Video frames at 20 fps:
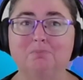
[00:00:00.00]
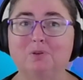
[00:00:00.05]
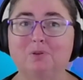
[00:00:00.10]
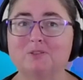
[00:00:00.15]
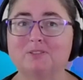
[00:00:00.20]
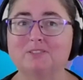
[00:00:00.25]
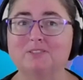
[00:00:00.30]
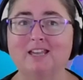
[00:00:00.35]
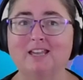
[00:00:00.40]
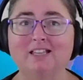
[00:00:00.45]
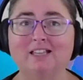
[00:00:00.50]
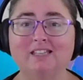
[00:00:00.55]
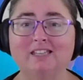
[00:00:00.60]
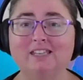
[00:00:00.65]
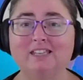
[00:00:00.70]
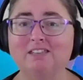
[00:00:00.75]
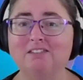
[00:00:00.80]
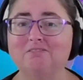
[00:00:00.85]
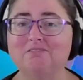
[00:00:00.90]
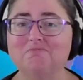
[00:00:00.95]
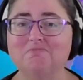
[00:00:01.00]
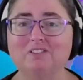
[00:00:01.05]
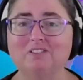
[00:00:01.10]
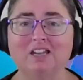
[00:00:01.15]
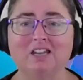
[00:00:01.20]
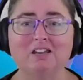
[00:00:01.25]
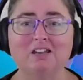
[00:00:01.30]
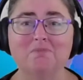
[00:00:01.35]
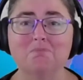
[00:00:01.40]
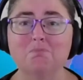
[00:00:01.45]
personality,
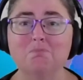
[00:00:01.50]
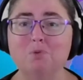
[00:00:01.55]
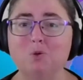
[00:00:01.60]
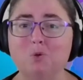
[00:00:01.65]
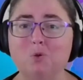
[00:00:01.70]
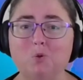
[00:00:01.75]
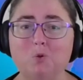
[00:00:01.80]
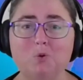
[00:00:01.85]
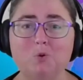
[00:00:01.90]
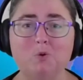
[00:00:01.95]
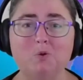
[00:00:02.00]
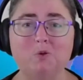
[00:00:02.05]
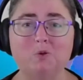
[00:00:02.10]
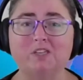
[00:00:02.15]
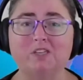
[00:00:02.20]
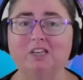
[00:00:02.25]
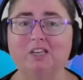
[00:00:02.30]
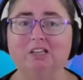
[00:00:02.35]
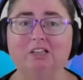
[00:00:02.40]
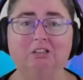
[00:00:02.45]
mood.